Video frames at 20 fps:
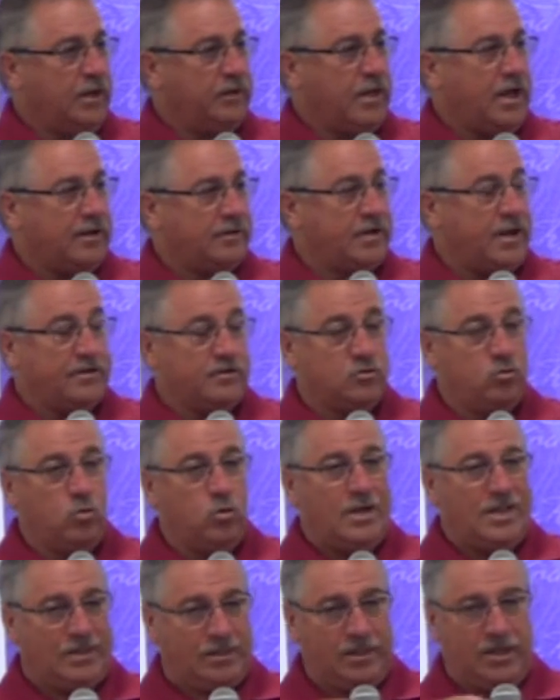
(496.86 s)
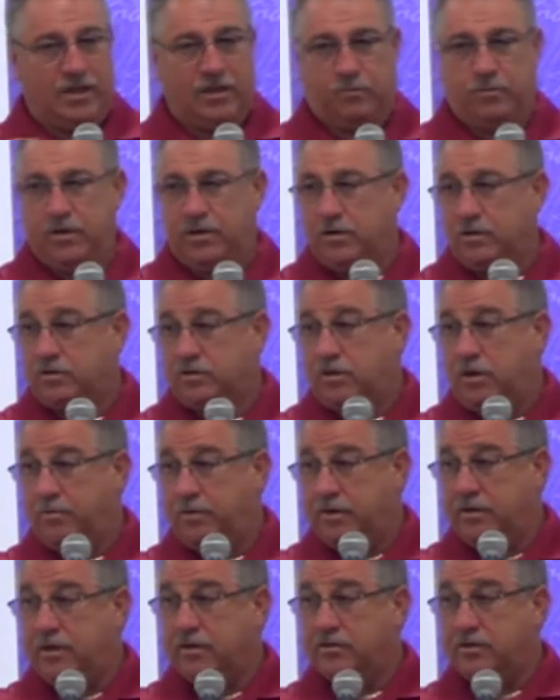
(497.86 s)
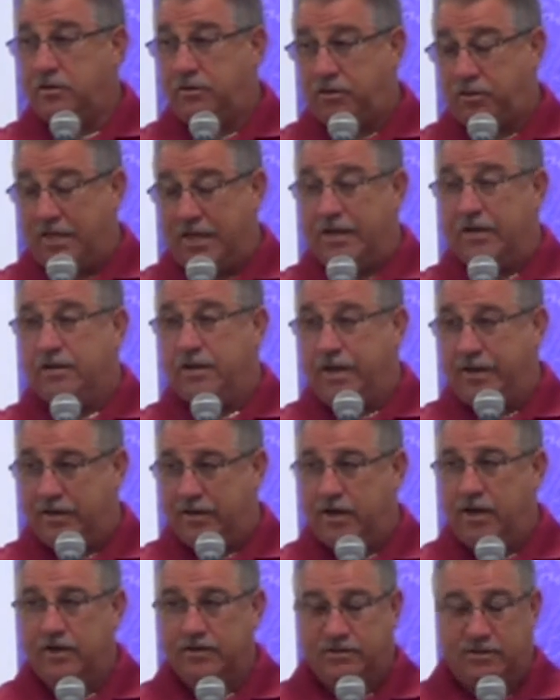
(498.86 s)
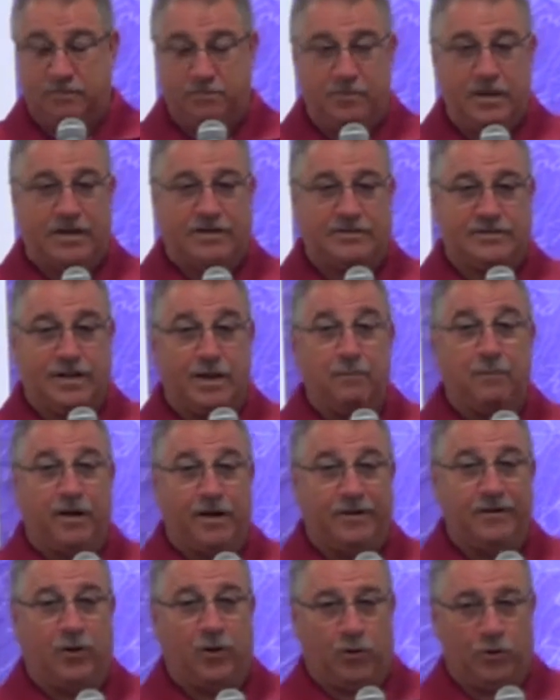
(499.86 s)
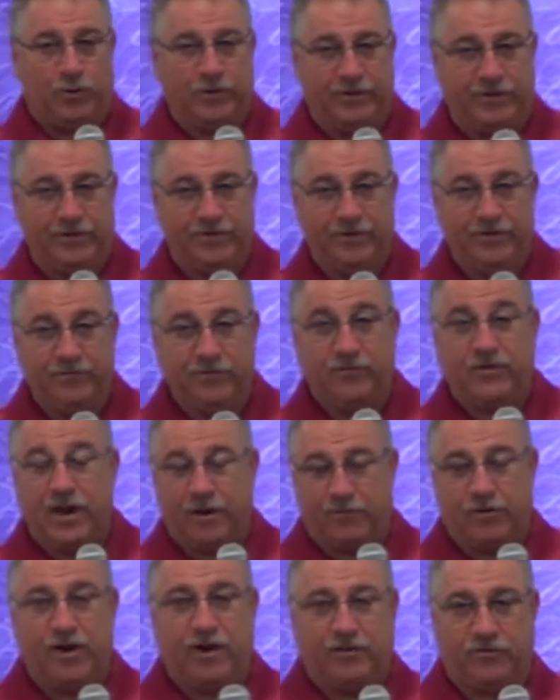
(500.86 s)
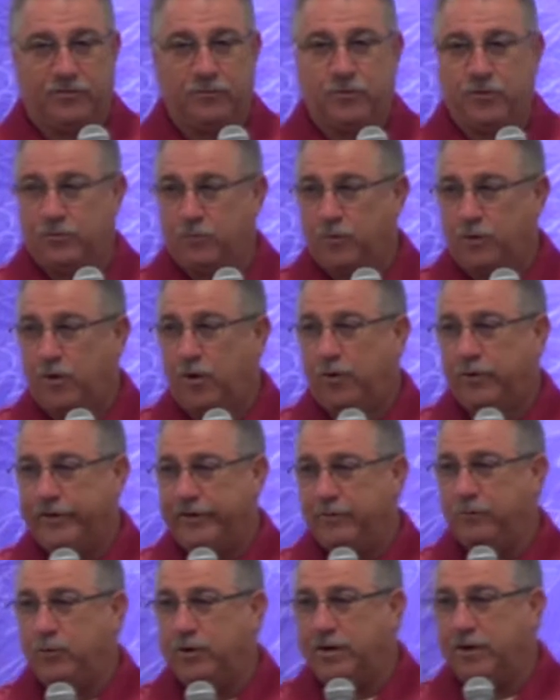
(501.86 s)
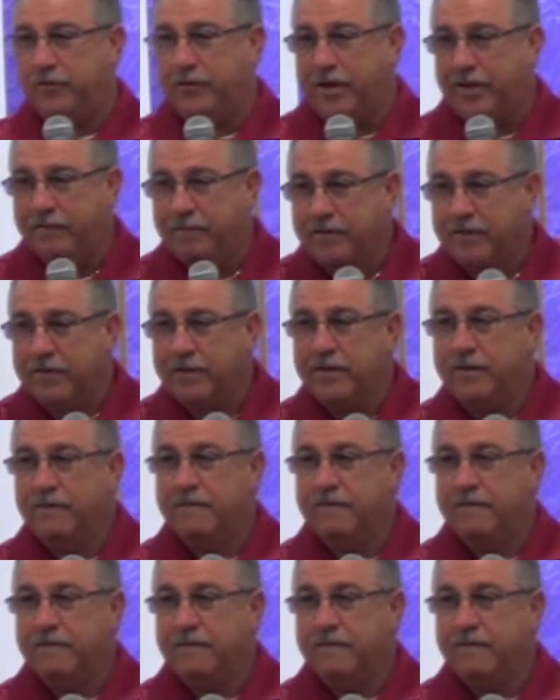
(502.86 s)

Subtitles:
A lot of times we think because somebody doesn't think like us, it makes them unholy. Never us, because we're holy. We know that.